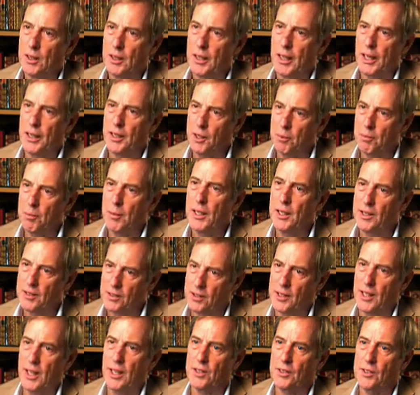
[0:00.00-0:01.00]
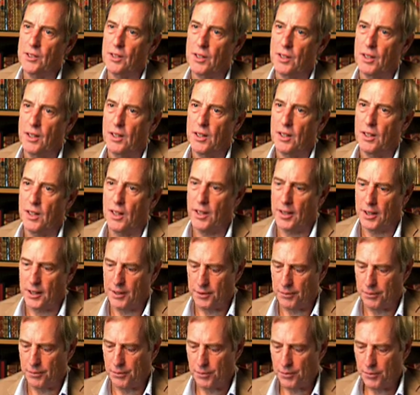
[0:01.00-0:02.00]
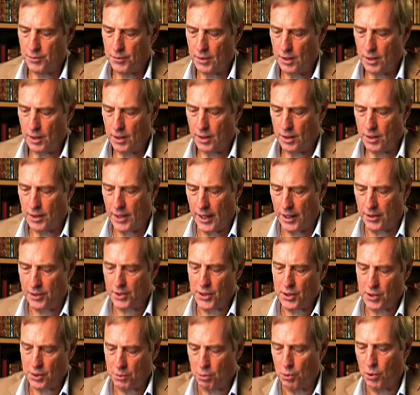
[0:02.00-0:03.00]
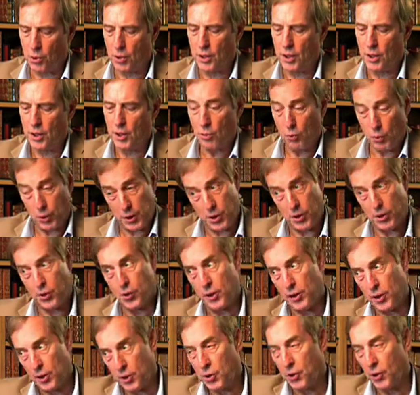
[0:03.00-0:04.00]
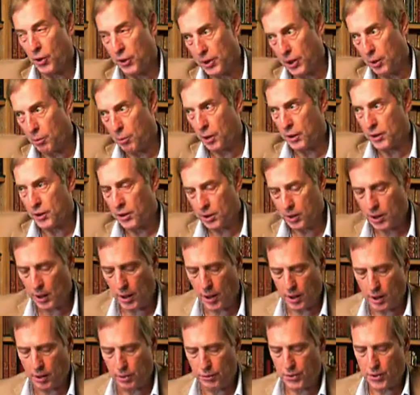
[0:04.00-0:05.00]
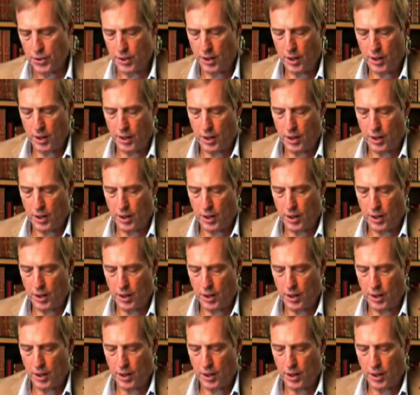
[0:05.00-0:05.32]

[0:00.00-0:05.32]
and it makes sense that this book, which is going to join them on the shelves,